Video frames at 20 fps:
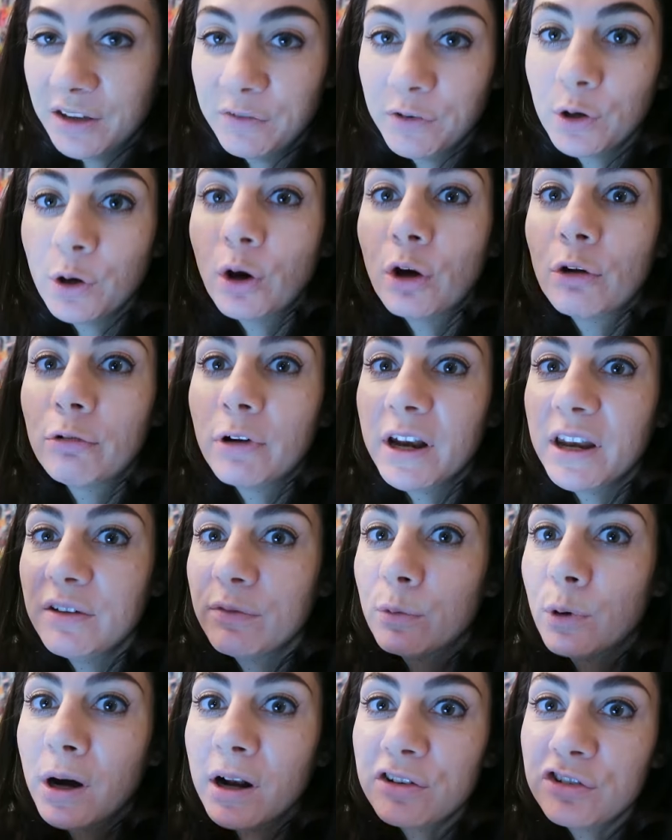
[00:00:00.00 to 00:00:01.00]
If you already
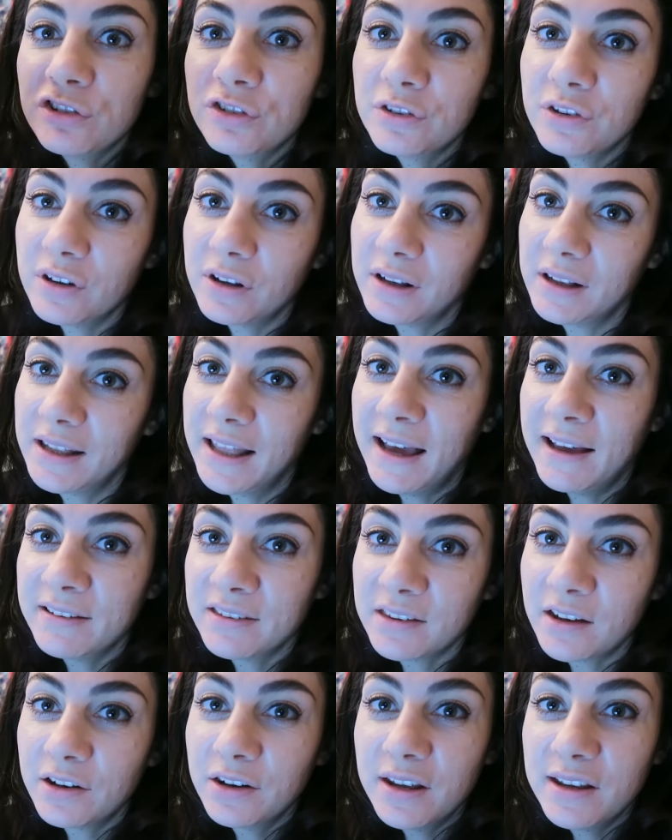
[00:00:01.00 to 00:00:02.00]
watched
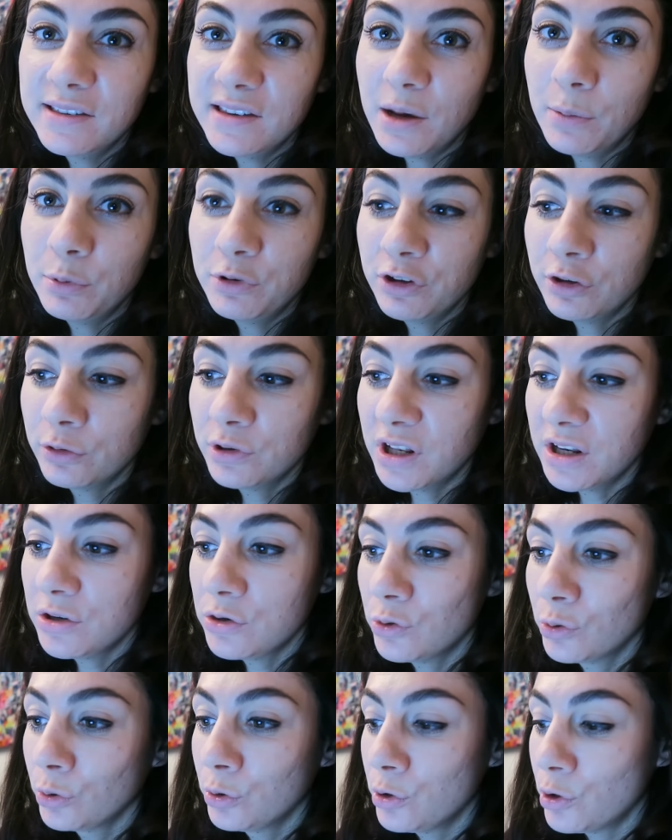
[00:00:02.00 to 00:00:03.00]
last Sunday's episode,
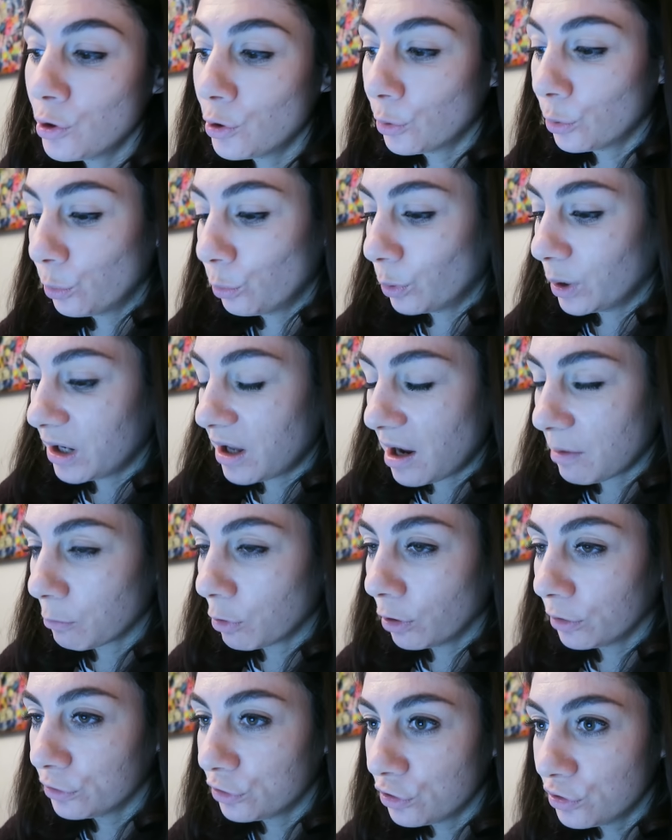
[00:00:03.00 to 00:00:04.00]
then you know what I'm
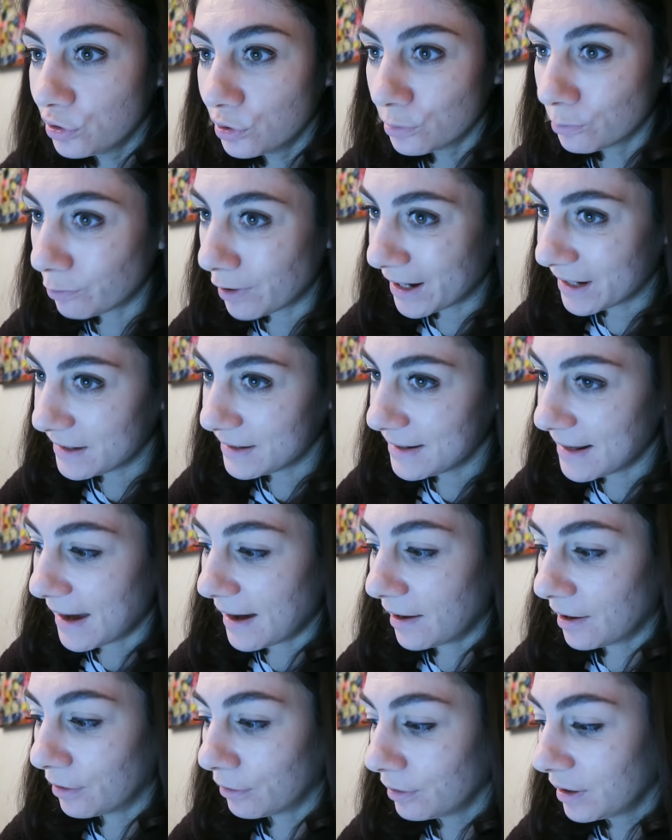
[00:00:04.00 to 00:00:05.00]
going to do right
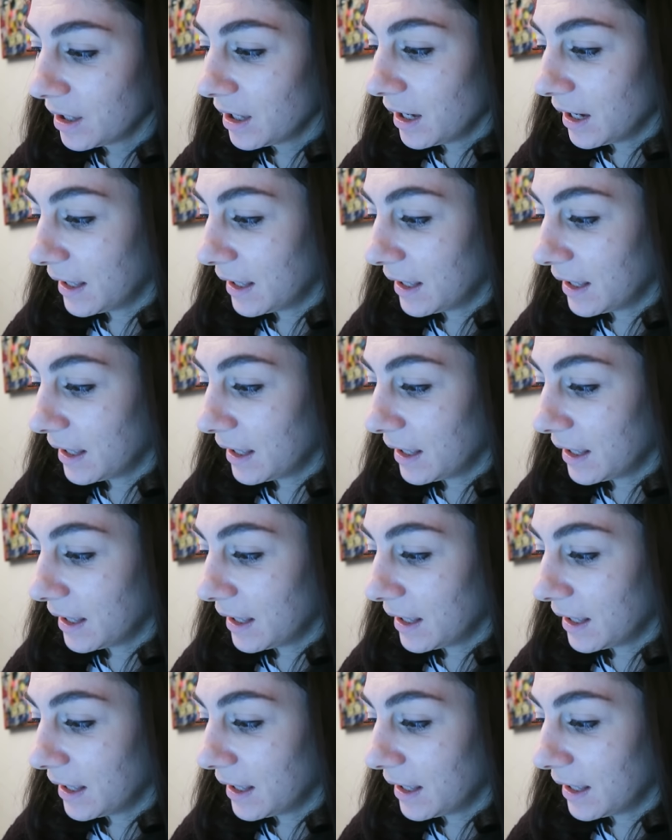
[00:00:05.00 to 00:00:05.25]
now.